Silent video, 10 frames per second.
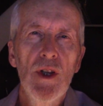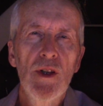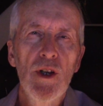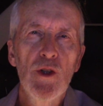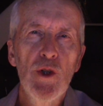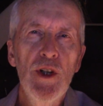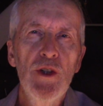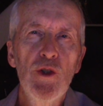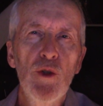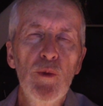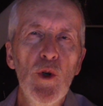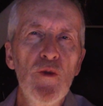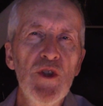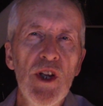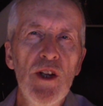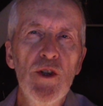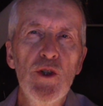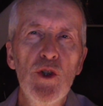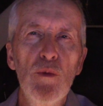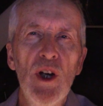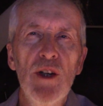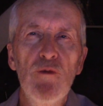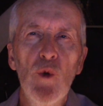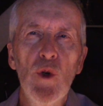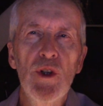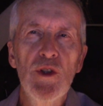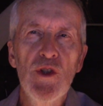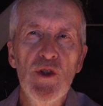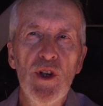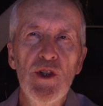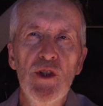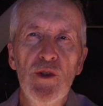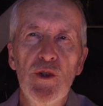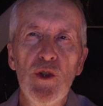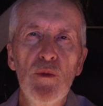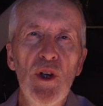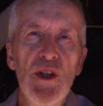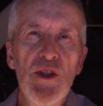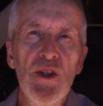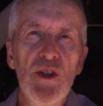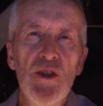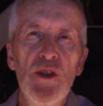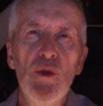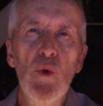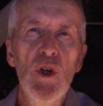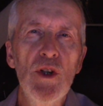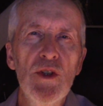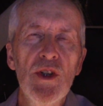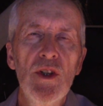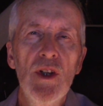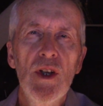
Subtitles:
They are trained to approve standard 2x4 construction or 2x6 in the walls.